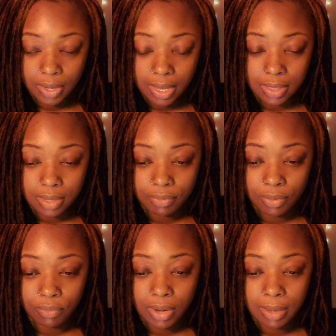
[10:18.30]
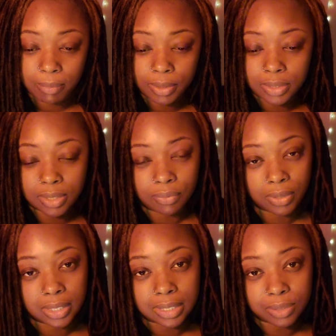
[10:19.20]
and living right because they feel
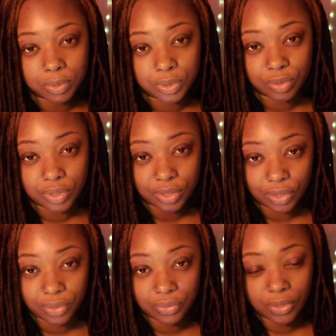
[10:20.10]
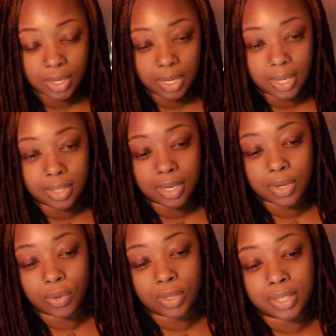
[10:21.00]
like that's what you deserve. And they
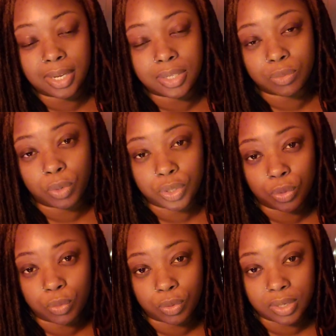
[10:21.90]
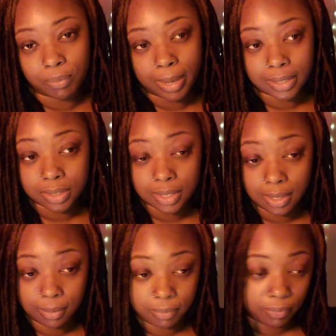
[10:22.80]
know that that is what you will give back to
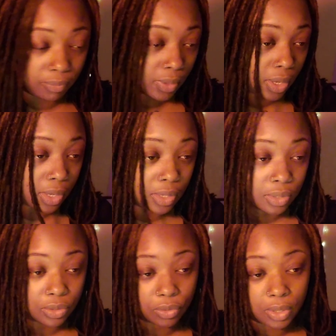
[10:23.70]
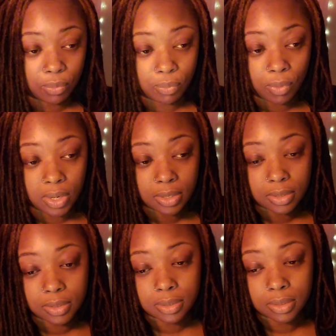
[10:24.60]
them. So they
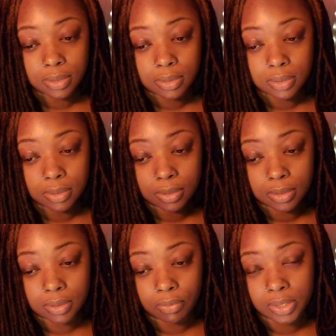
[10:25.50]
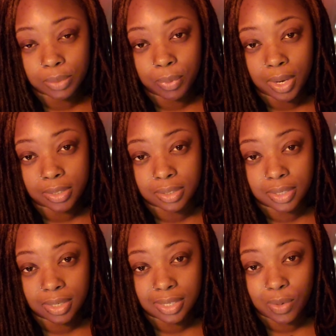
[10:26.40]
want
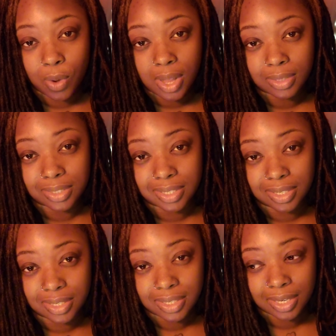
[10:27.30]
reciprocity and equality